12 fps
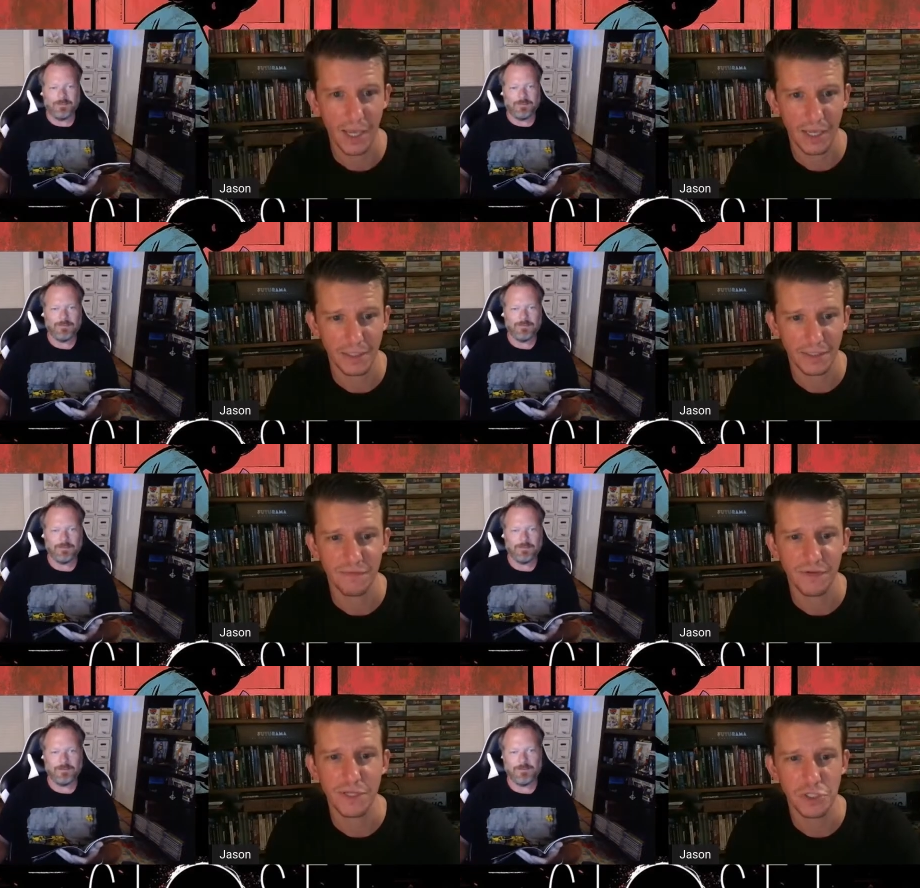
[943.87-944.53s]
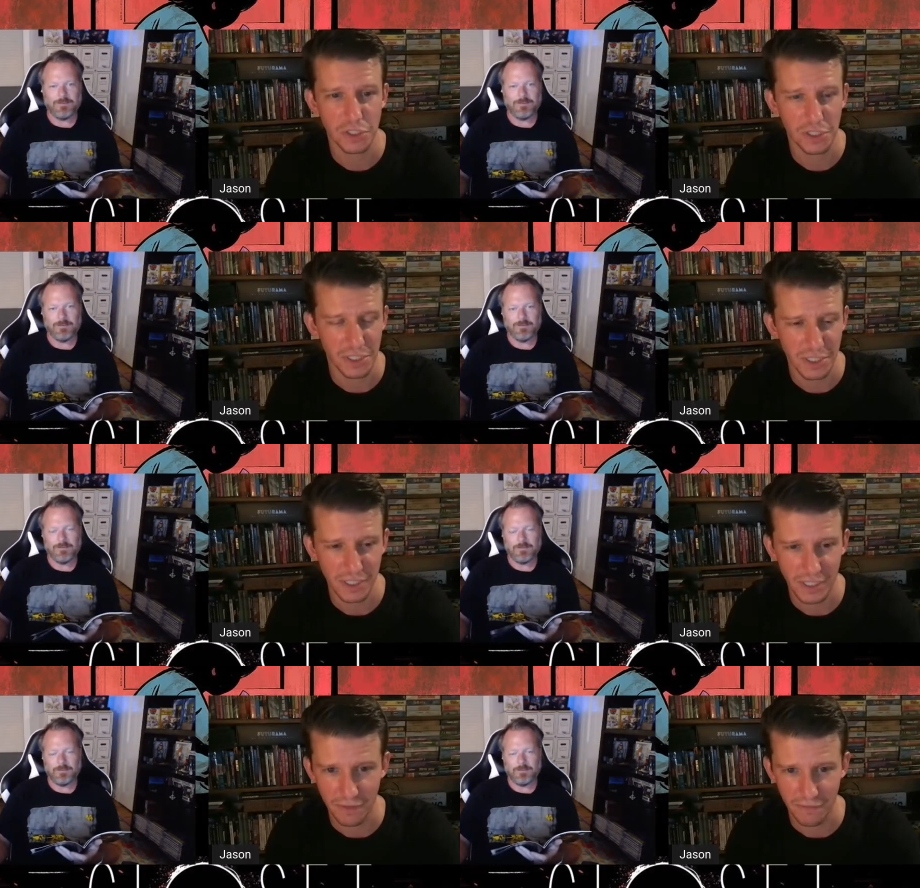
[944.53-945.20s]
Speaker 1: And
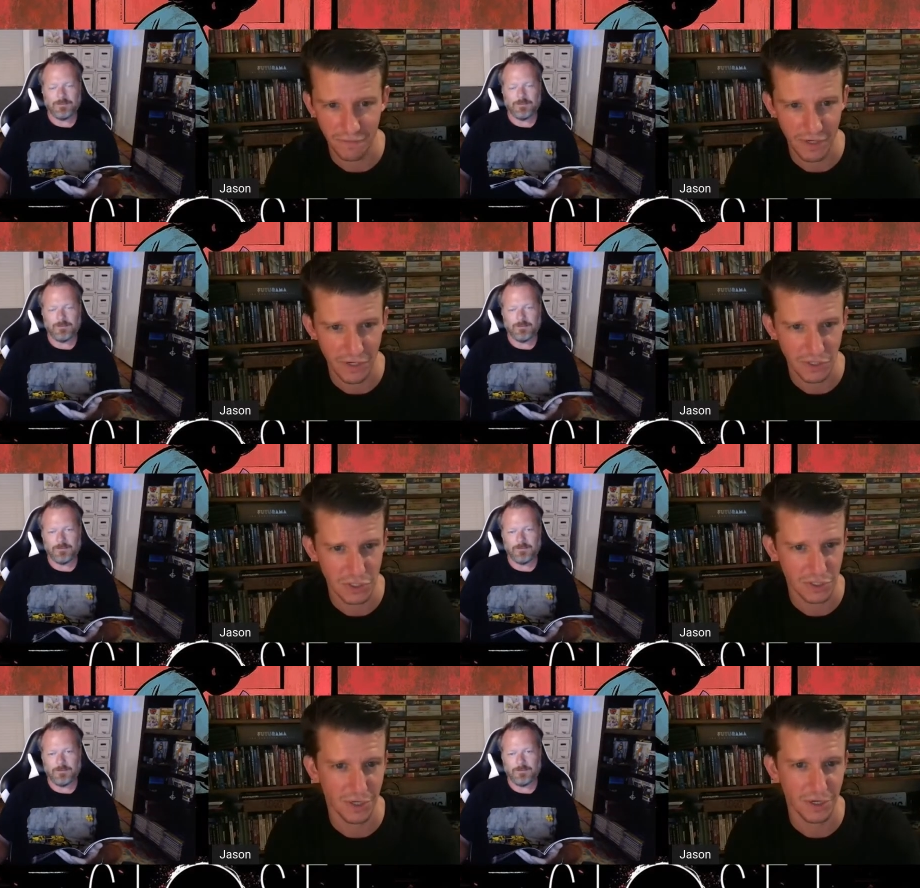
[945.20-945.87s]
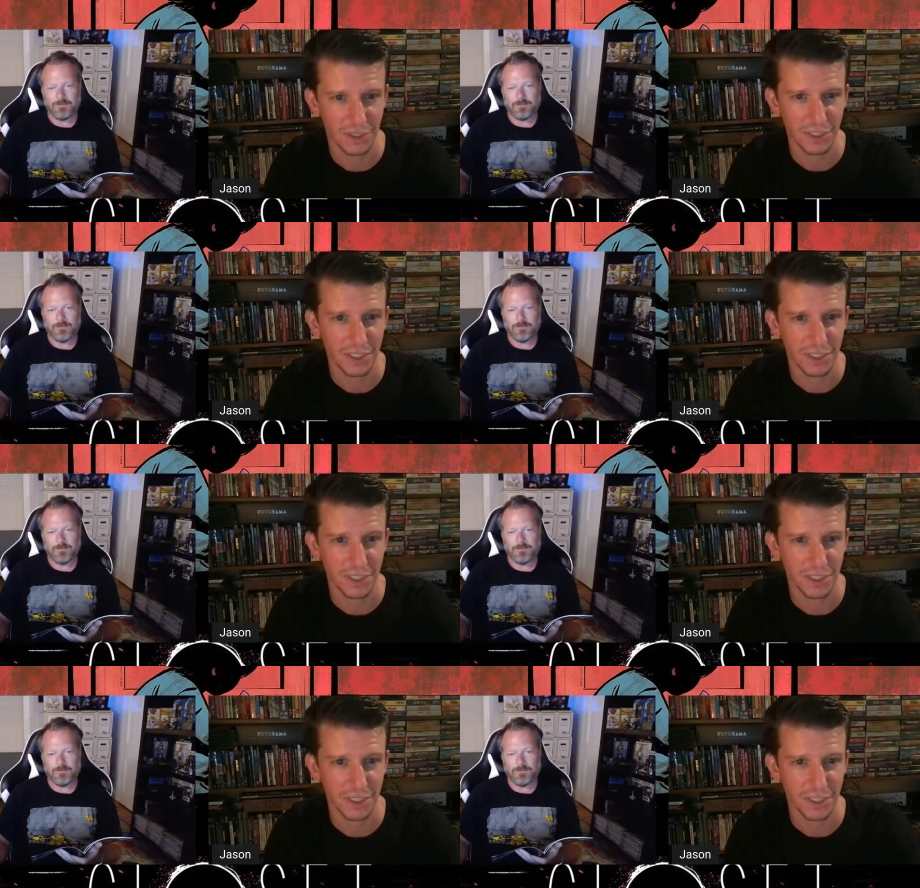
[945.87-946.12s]
eventually an affair started.